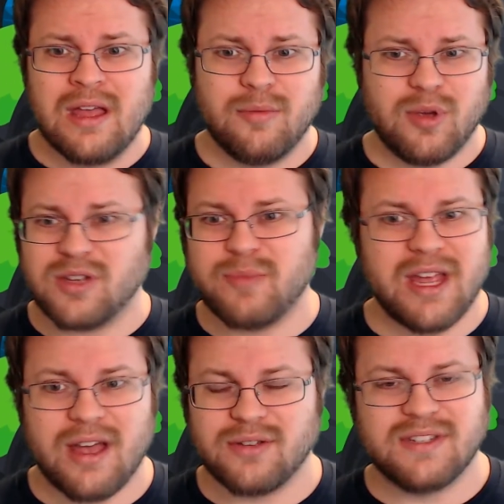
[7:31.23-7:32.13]
because
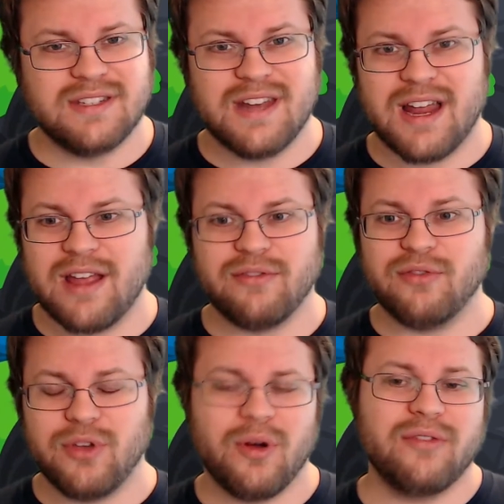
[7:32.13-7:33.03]
my house does not have a
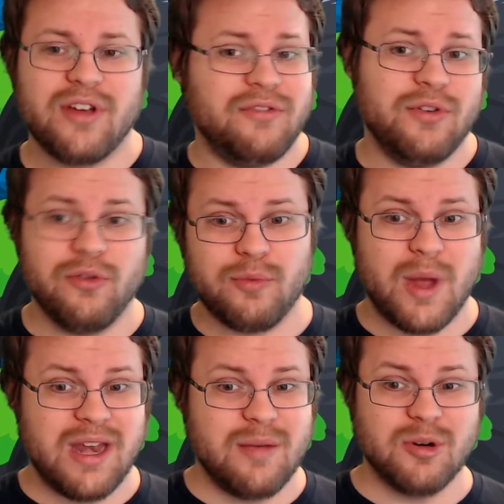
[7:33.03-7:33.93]
view. I've got a view of
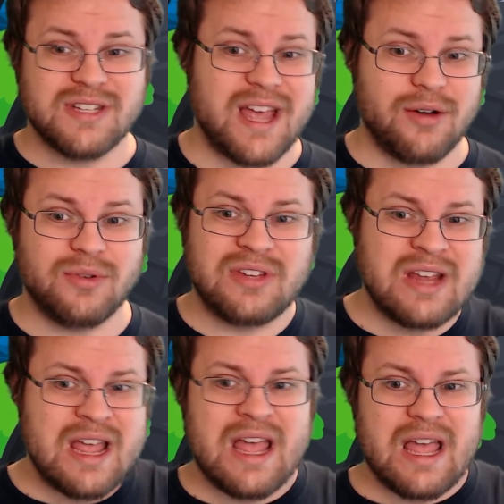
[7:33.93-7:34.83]
my neighbor's house
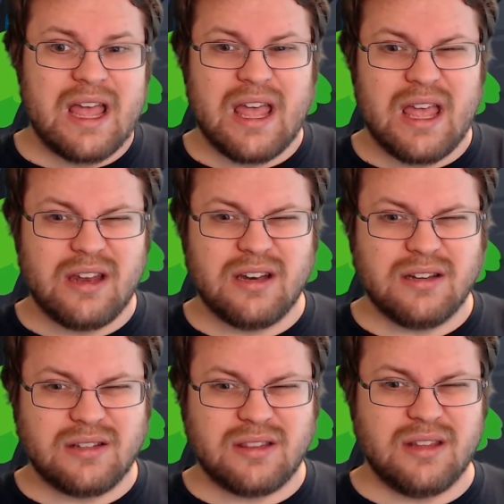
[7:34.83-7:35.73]
and
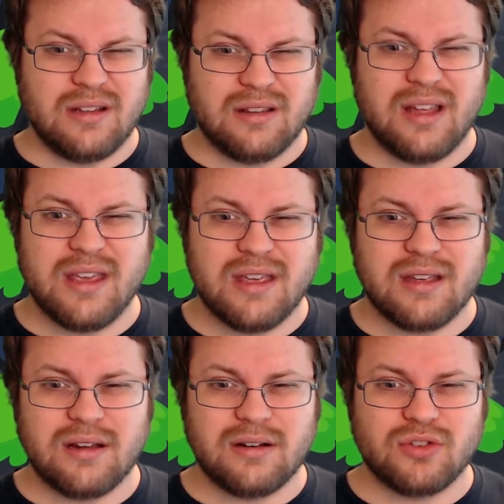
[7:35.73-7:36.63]
the,
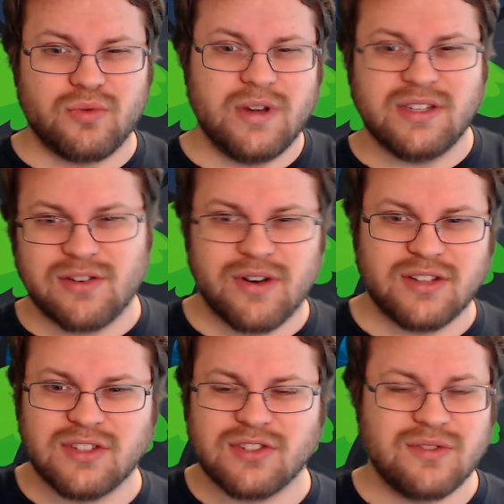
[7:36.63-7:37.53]
like, trees
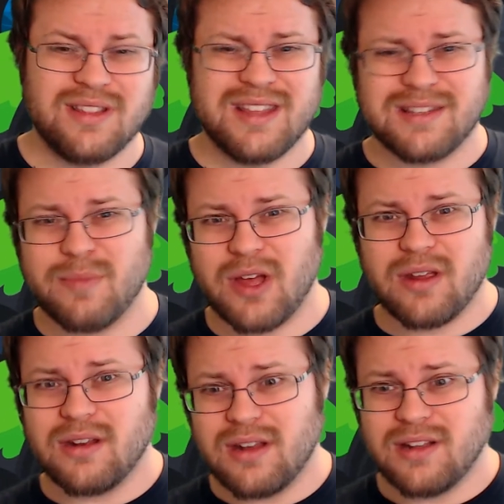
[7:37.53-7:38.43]
across the street, and that's about
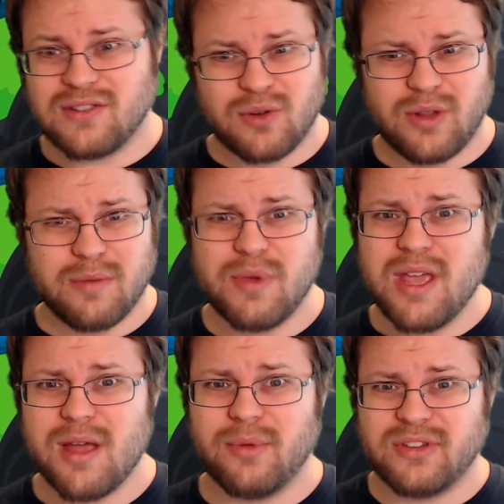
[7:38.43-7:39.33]
it. And so, like,
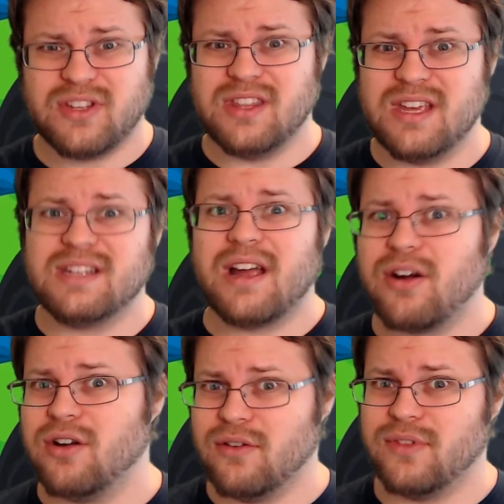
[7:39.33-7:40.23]
being able to see the
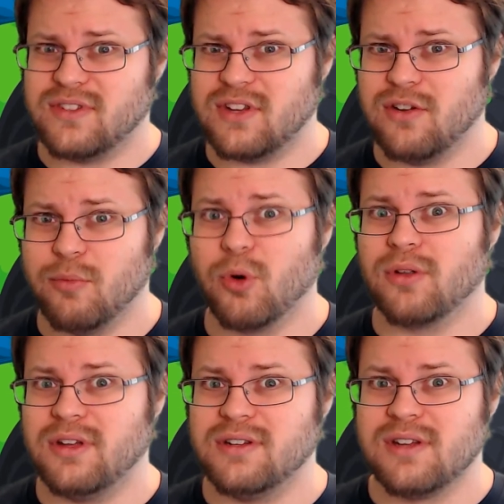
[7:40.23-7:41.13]
entirety of the city of
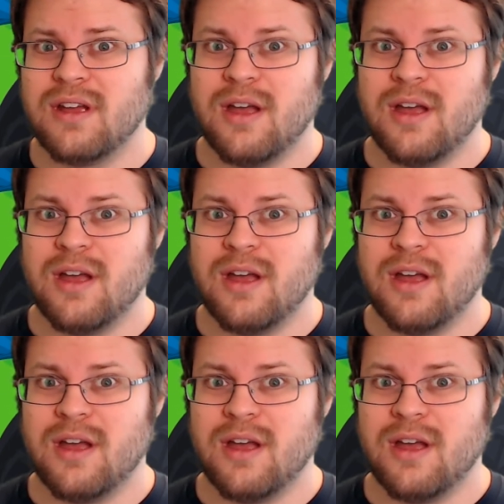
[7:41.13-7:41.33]
Portland